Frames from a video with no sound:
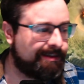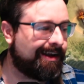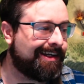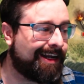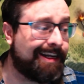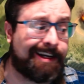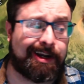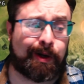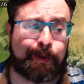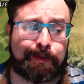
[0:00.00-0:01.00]
I did
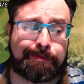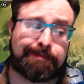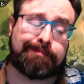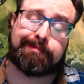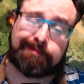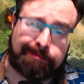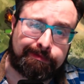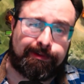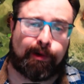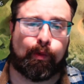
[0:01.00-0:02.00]
go,
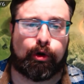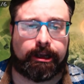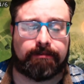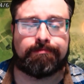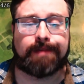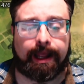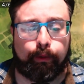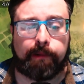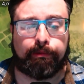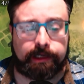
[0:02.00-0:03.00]
fair warning, I
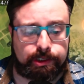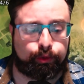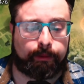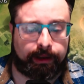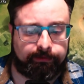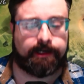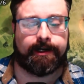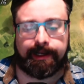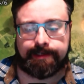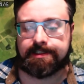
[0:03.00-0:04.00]
went pretty swarm heavy
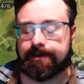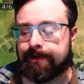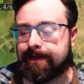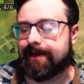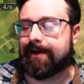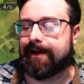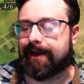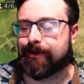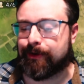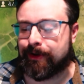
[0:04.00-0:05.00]
today. So I
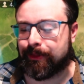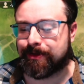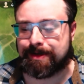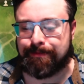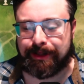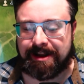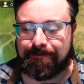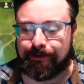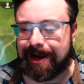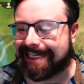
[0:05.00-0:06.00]
don't know that there's going to be a lot
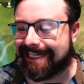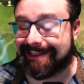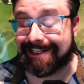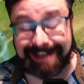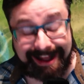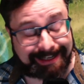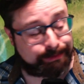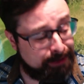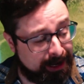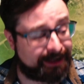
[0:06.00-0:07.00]
of variety in the attacks,
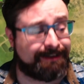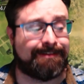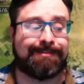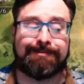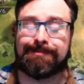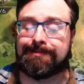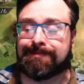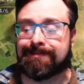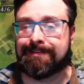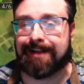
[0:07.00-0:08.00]
but
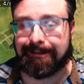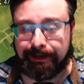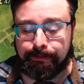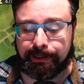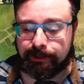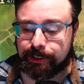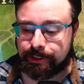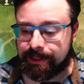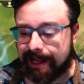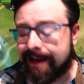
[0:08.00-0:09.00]
I'll let you be the judge
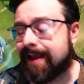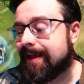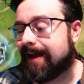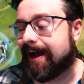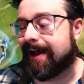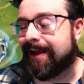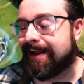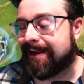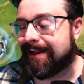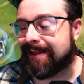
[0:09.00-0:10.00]
of that.
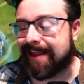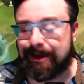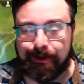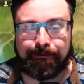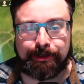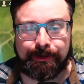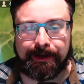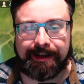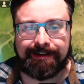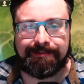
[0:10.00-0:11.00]
Thank you all for
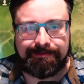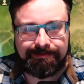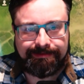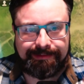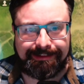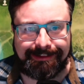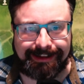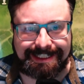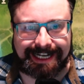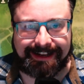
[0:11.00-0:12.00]
tuning in.
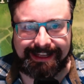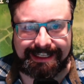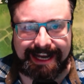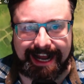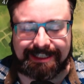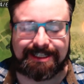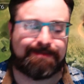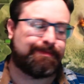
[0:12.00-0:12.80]
Let's get to the attacks.